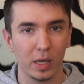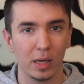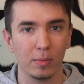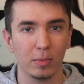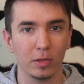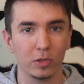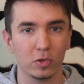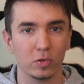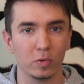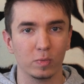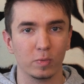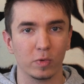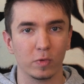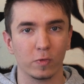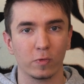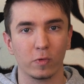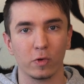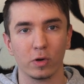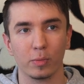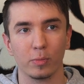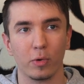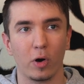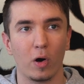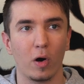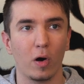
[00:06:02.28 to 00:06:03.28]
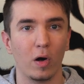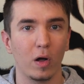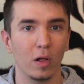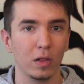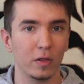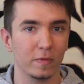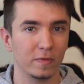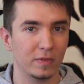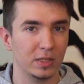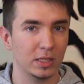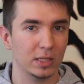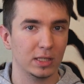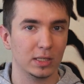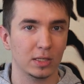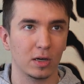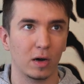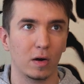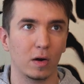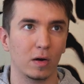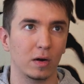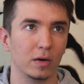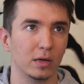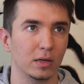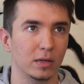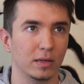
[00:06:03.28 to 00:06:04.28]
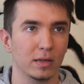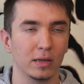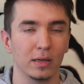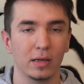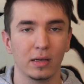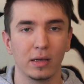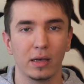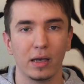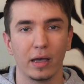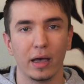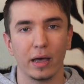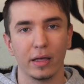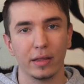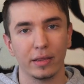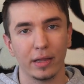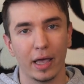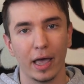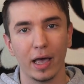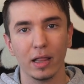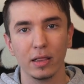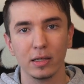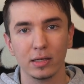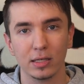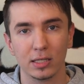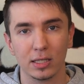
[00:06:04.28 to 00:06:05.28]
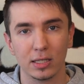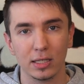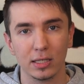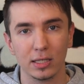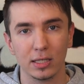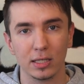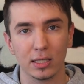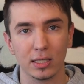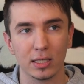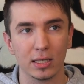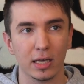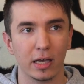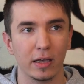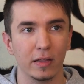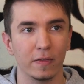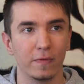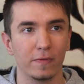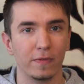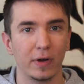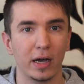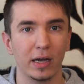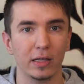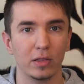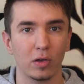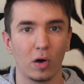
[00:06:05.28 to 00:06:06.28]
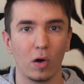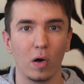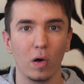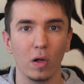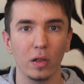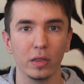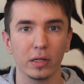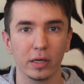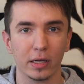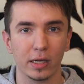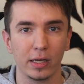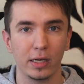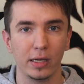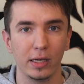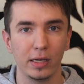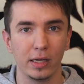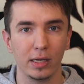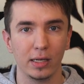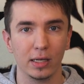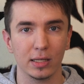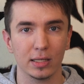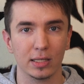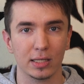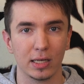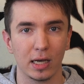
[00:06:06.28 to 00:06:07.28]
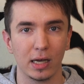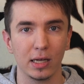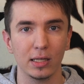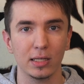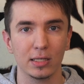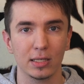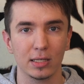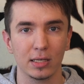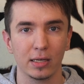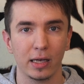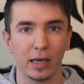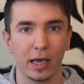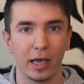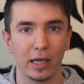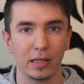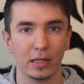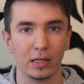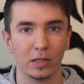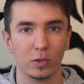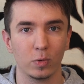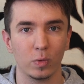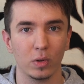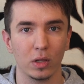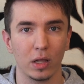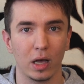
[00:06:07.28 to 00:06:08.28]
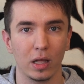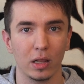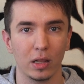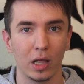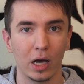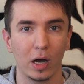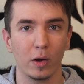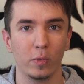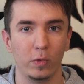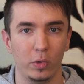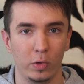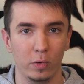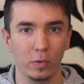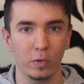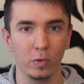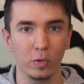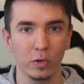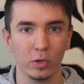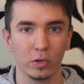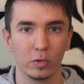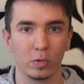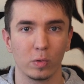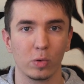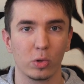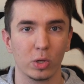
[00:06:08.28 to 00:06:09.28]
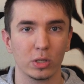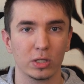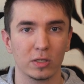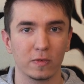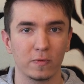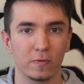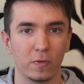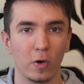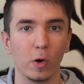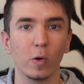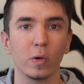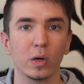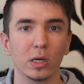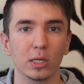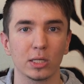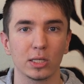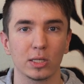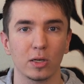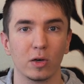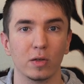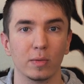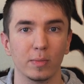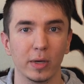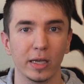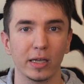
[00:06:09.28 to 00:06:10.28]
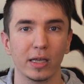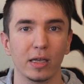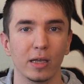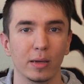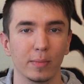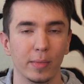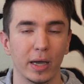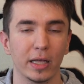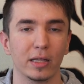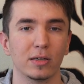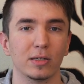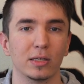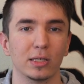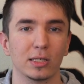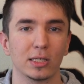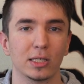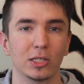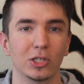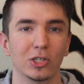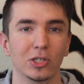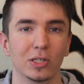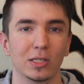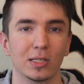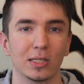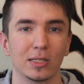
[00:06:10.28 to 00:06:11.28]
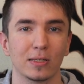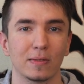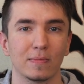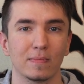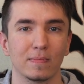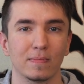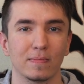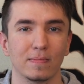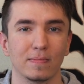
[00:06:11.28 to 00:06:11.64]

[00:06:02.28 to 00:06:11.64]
be able to perform all of this hard analysis and find all the key insights, and it will allow you to just focus on making better decisions.